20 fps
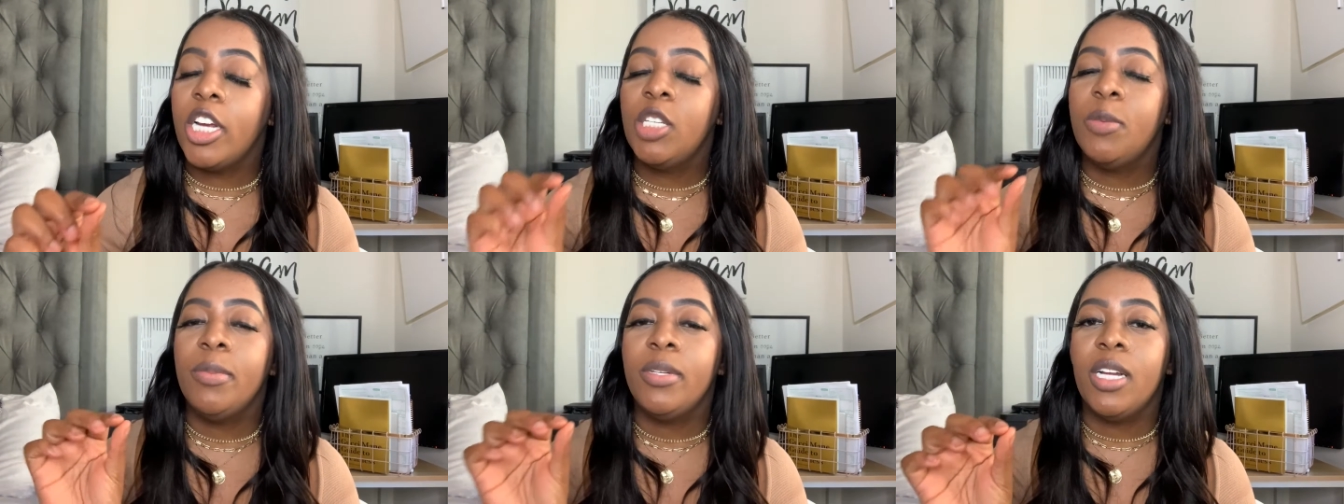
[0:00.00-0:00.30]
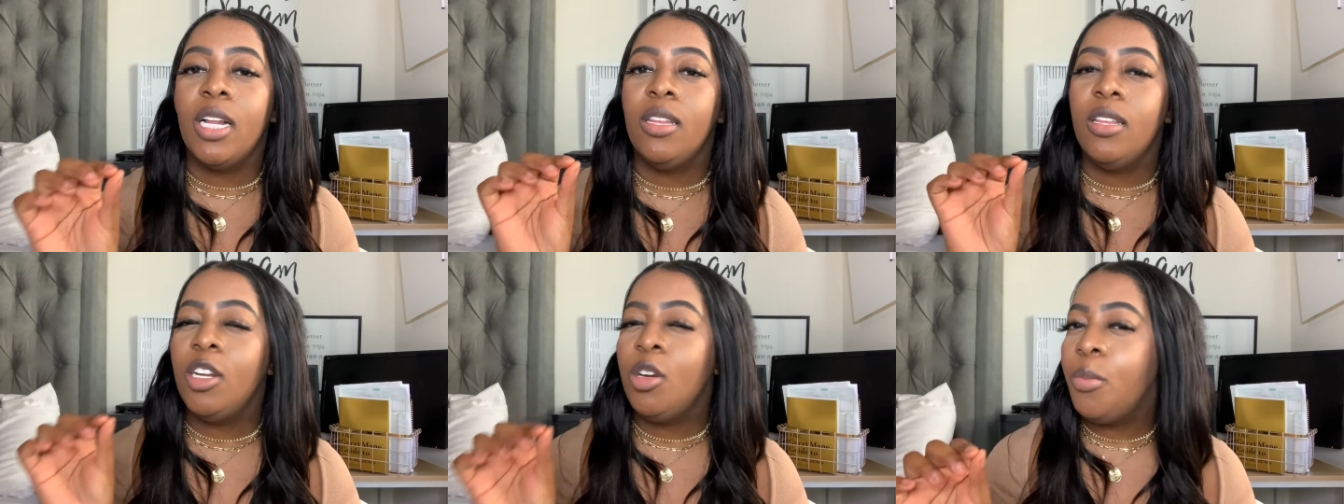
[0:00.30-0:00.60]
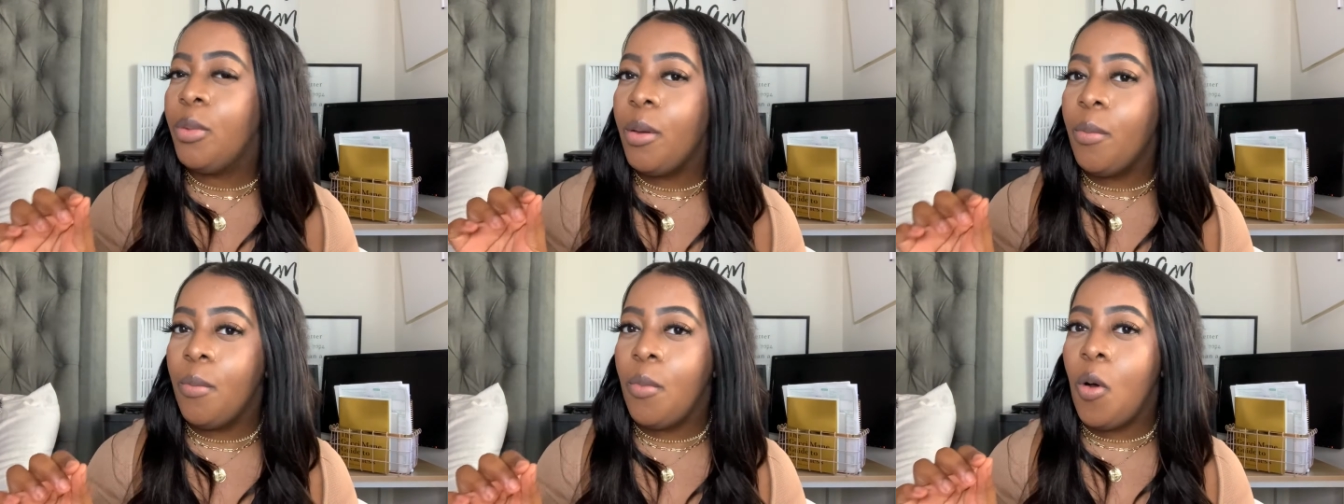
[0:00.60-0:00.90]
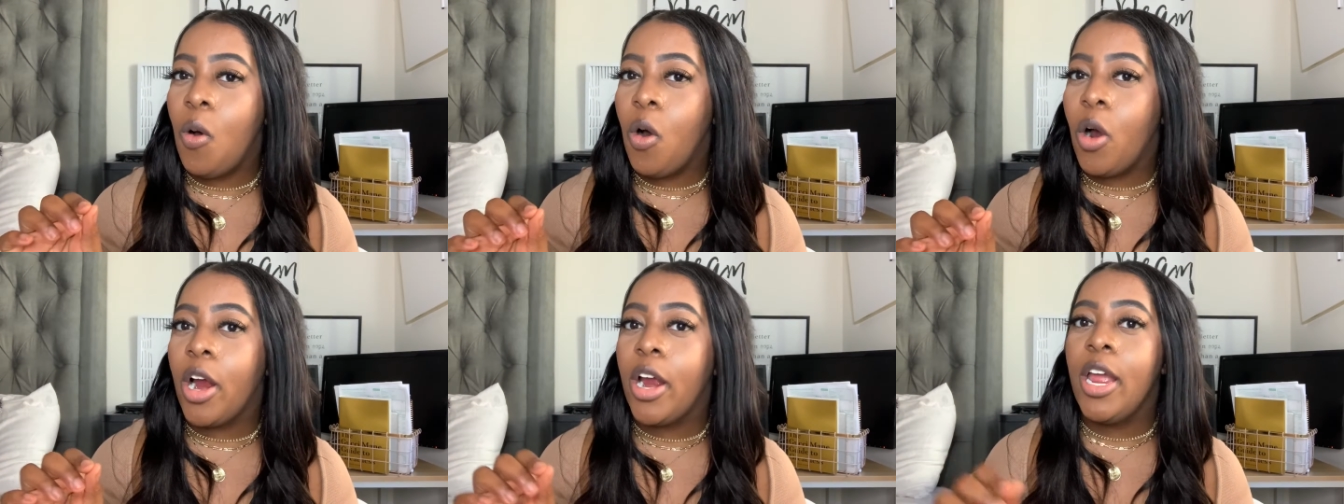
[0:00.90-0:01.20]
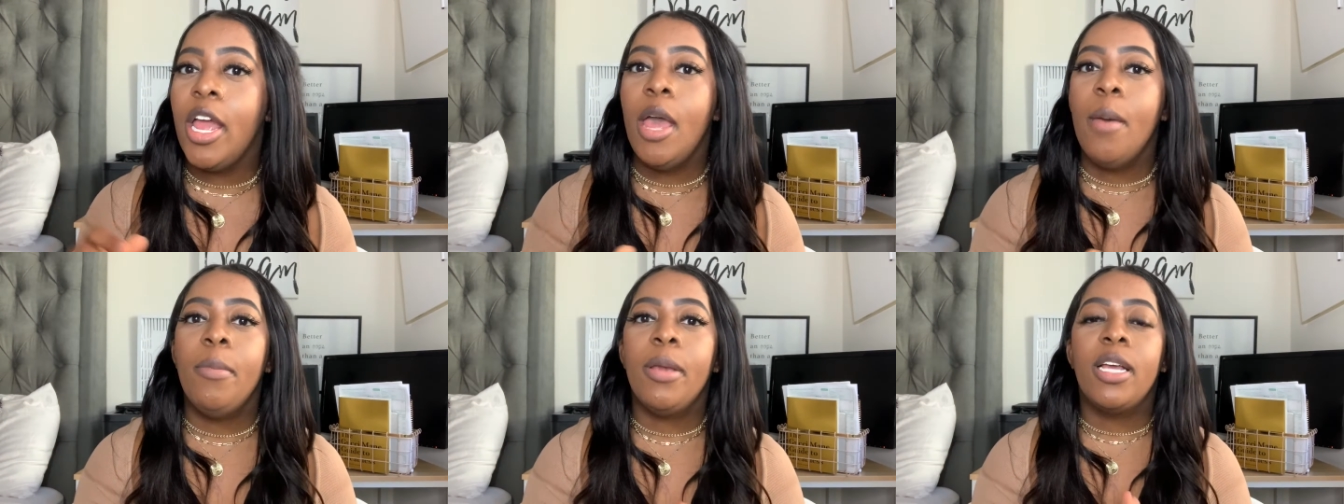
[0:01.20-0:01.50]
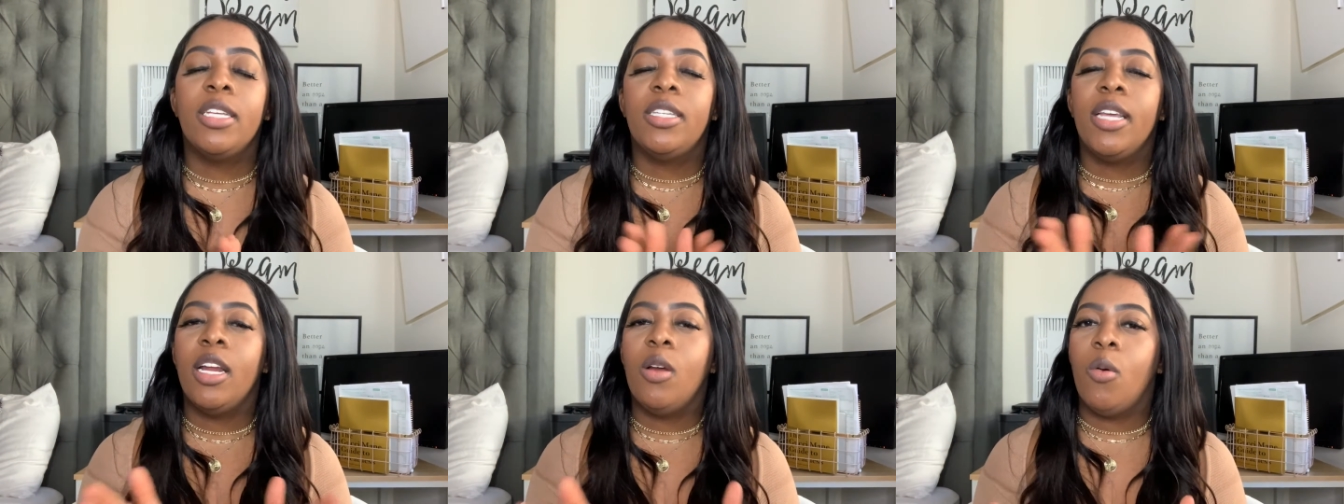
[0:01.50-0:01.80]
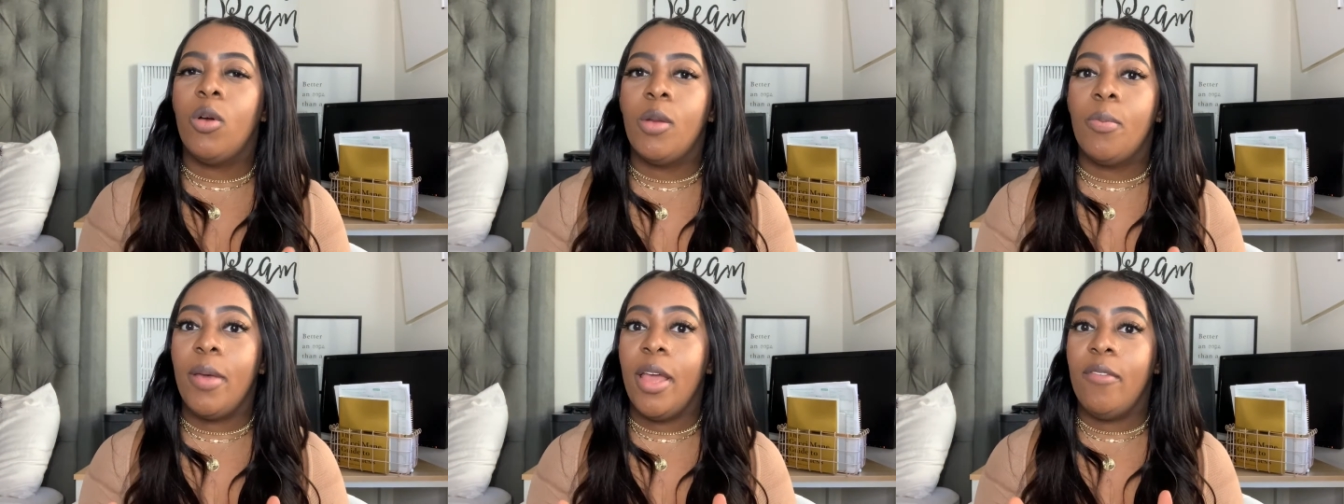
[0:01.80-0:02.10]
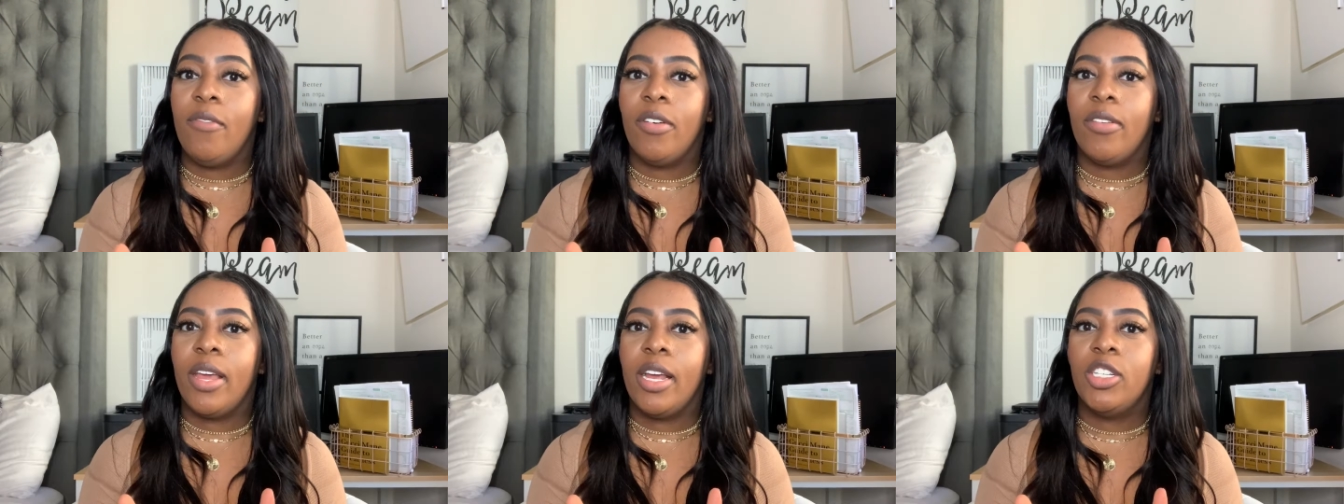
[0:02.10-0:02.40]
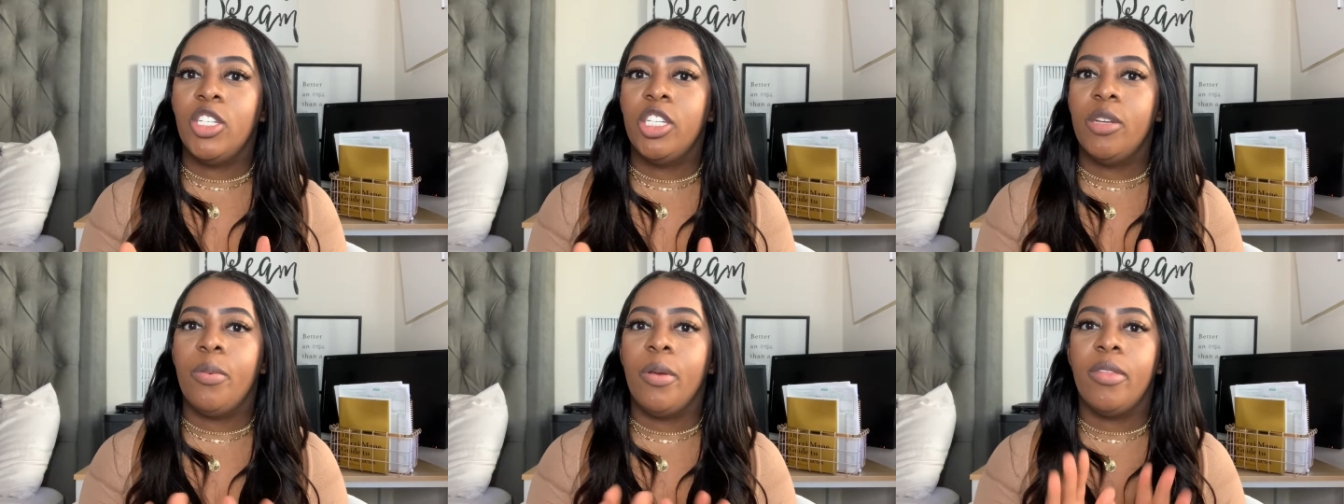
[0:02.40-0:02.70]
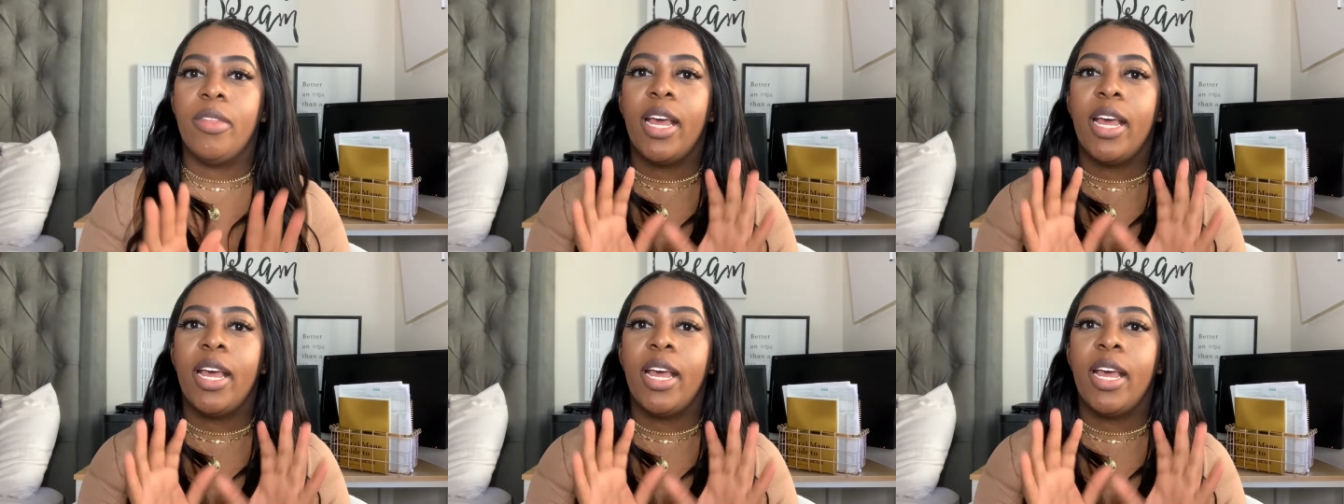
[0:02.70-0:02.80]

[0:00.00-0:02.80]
spend a little bit more because they don't want to pay for that shipping.